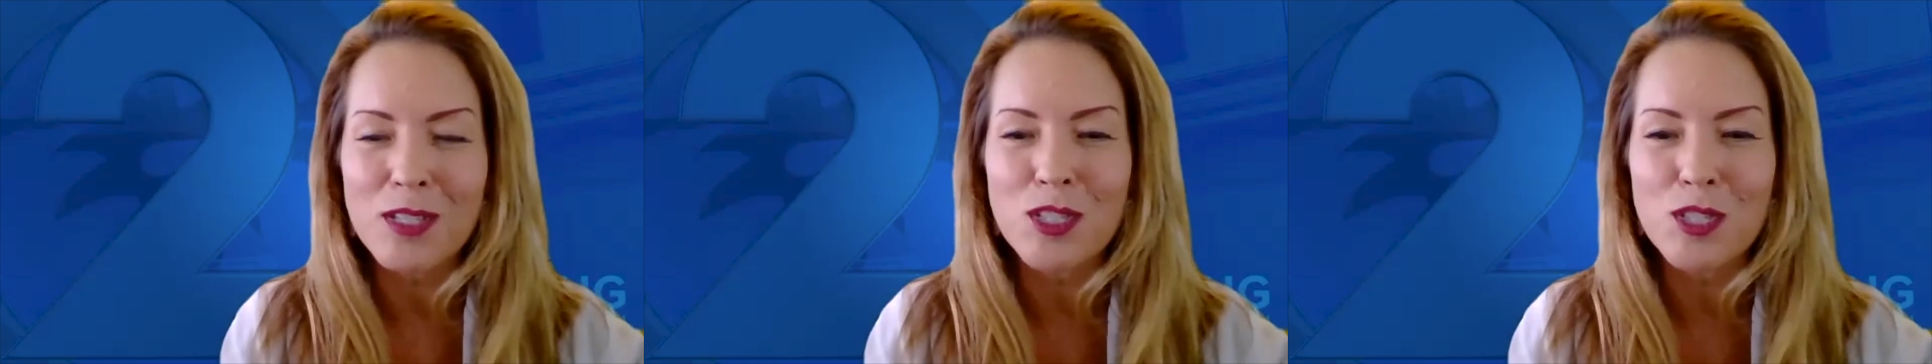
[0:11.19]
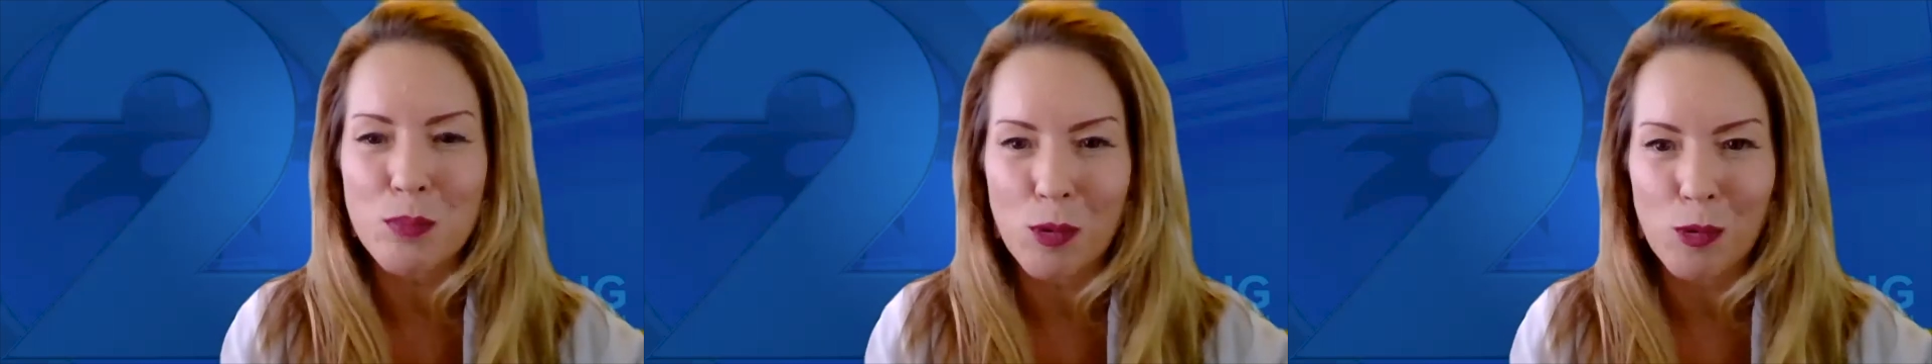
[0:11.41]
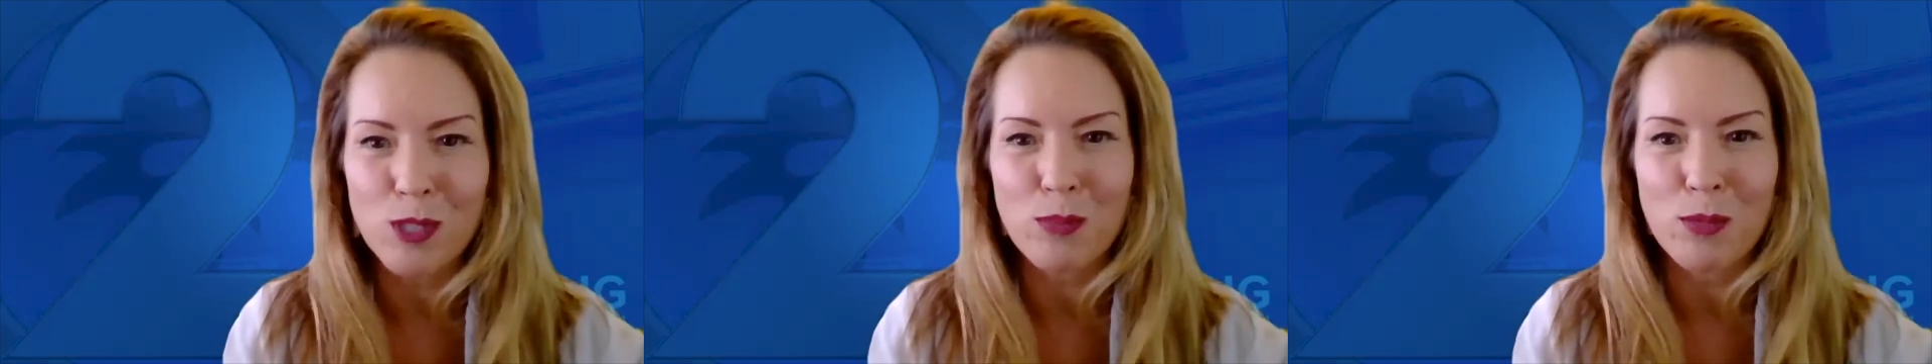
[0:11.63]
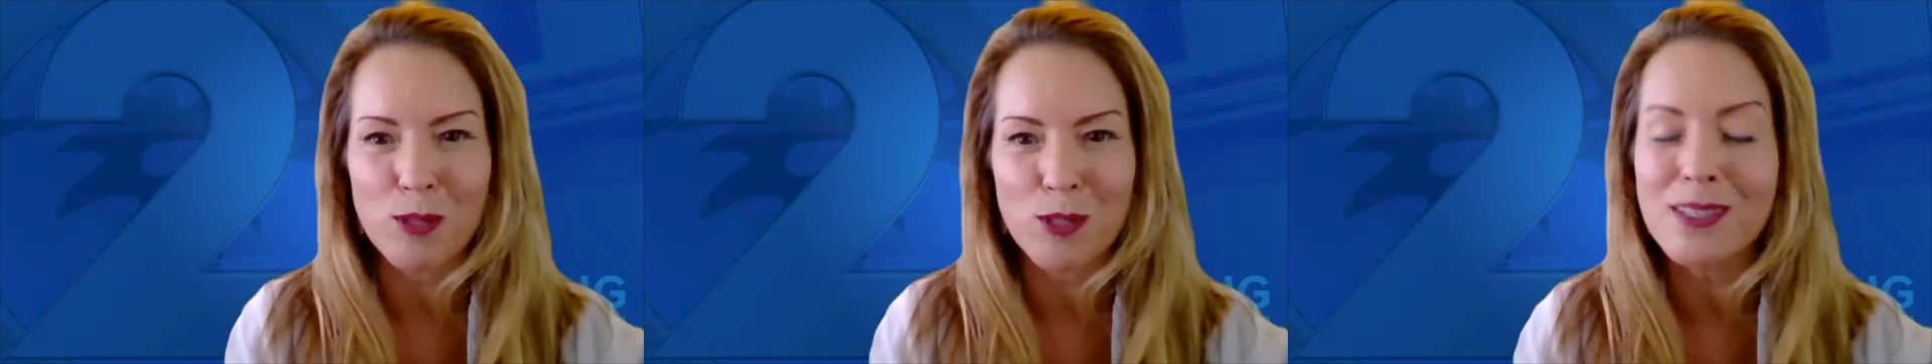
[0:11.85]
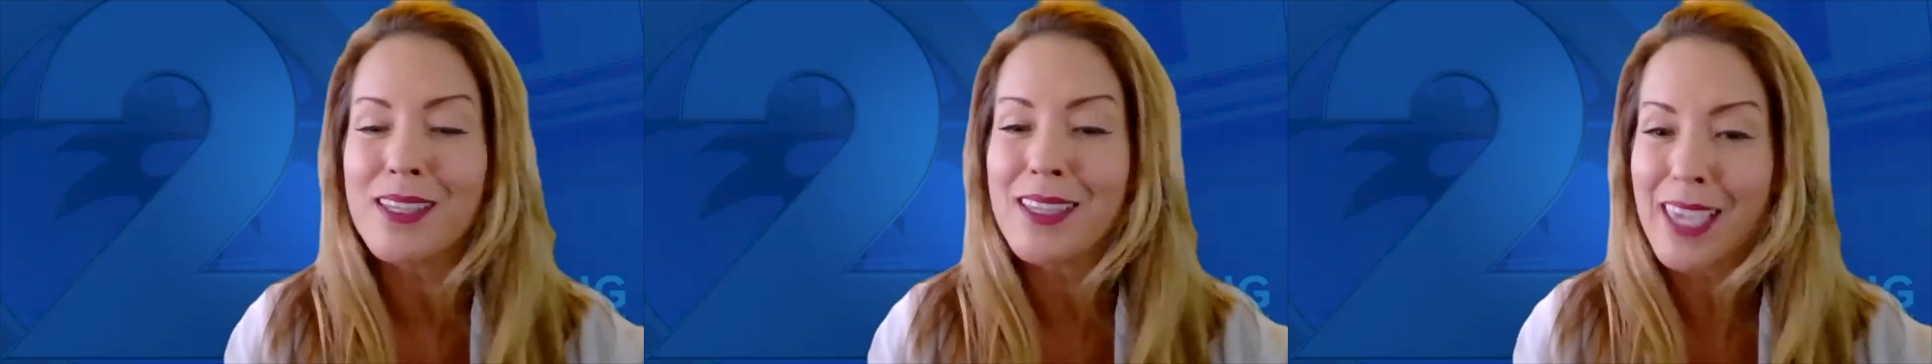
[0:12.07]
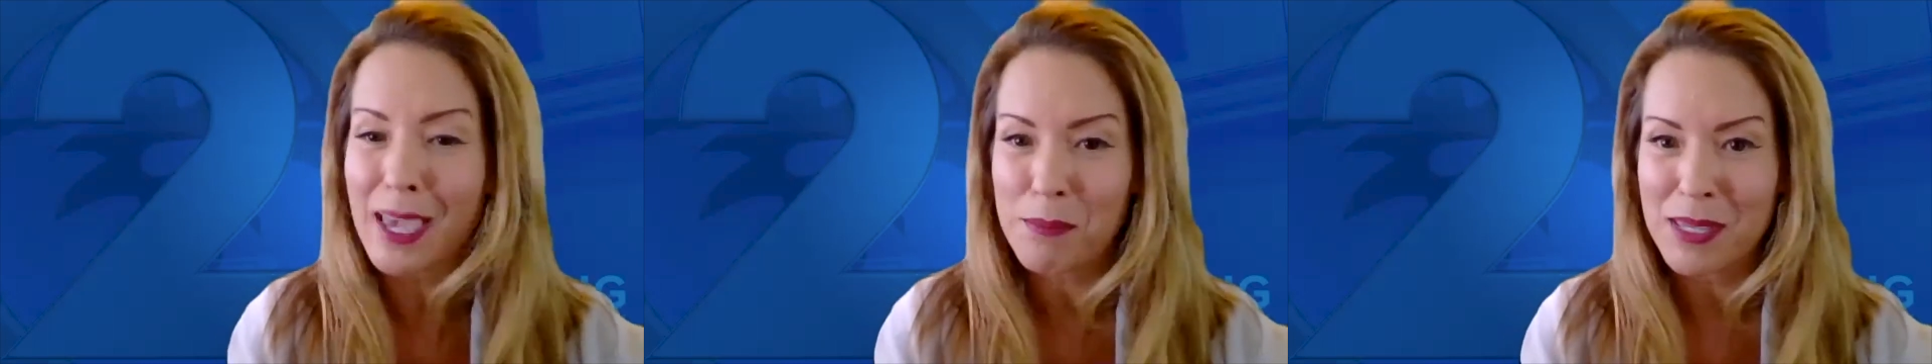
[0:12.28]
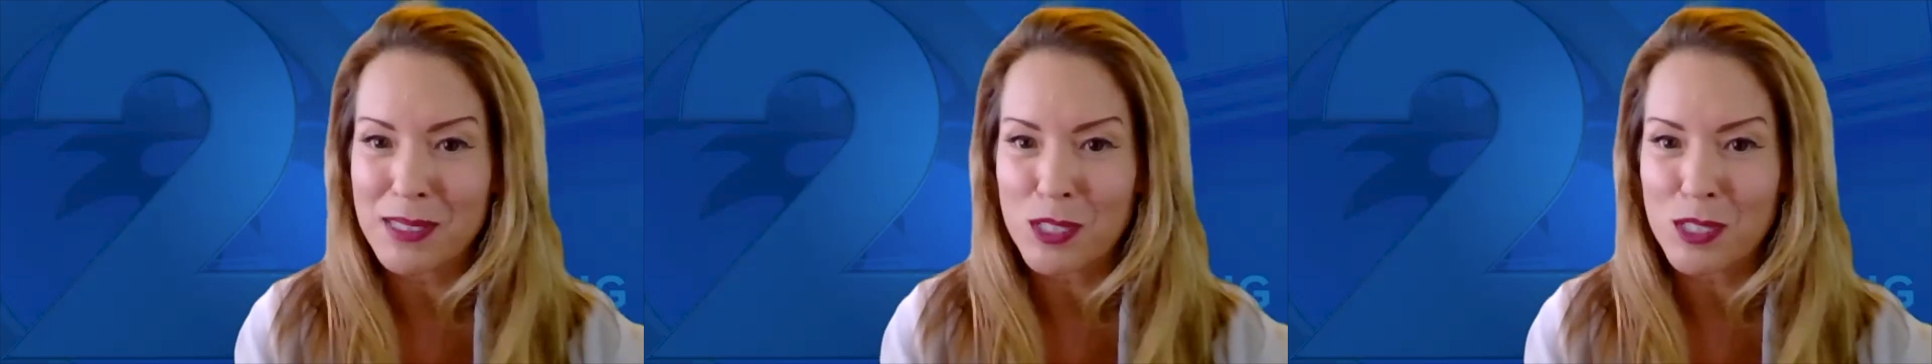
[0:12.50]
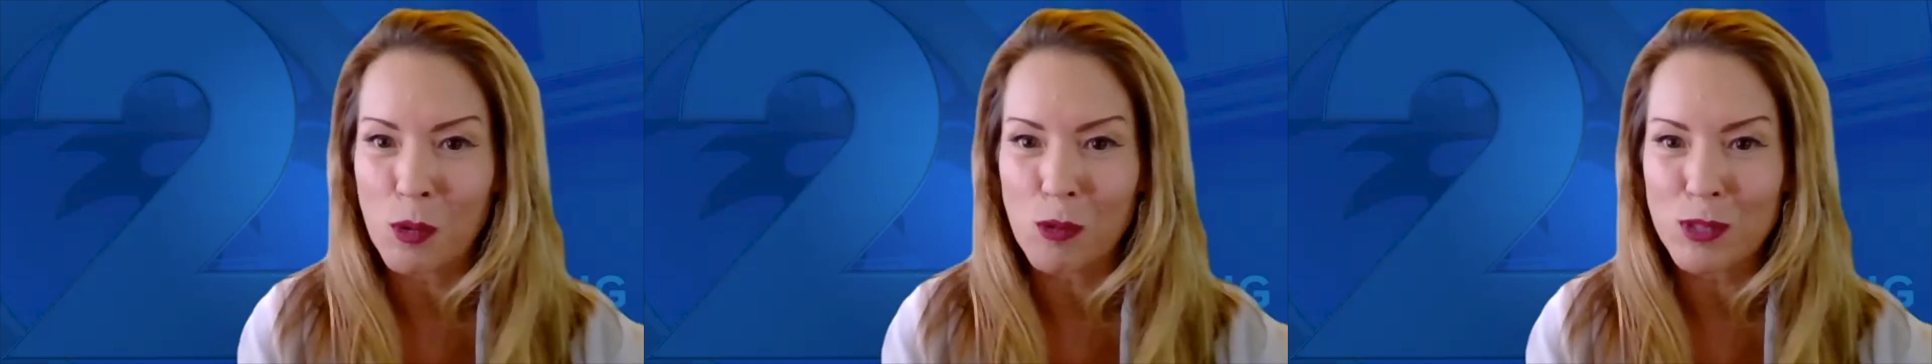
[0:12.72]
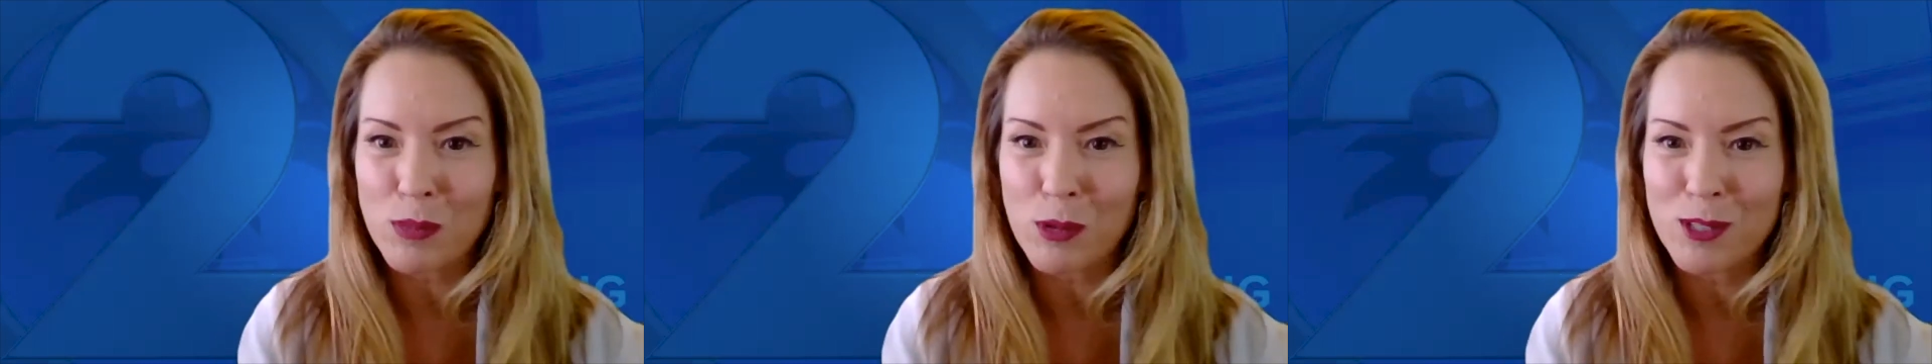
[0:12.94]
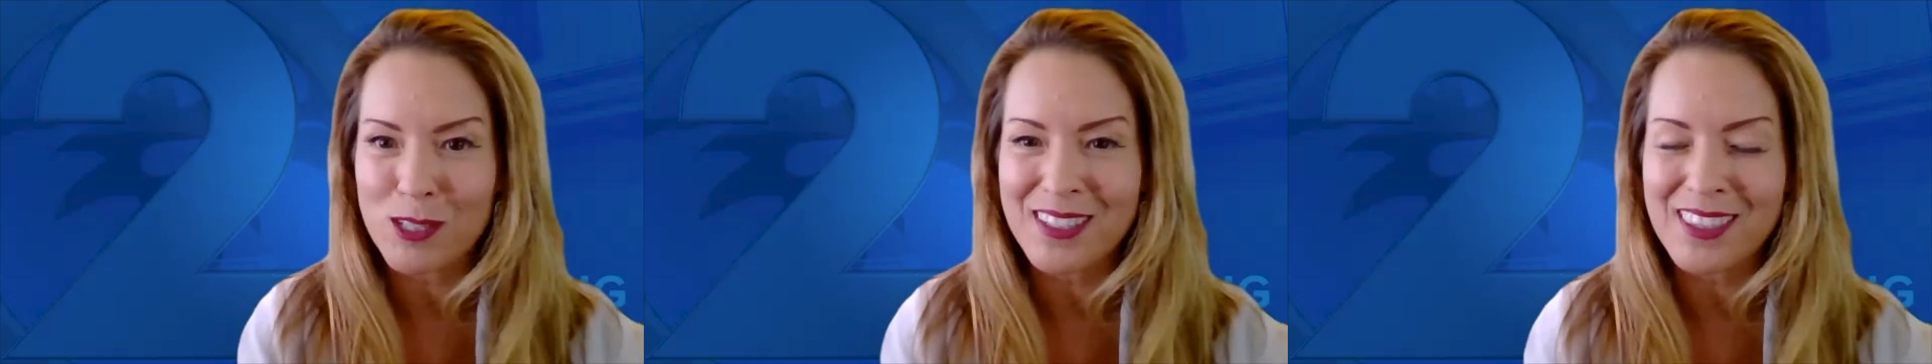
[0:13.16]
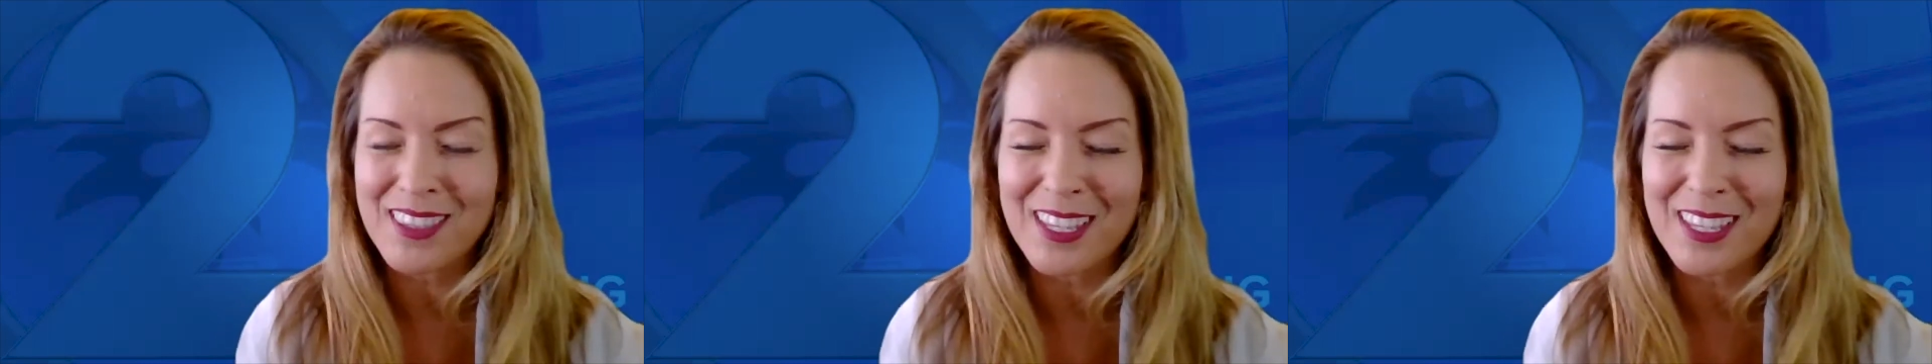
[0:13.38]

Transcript: spokesperson, the campaign spokesperson.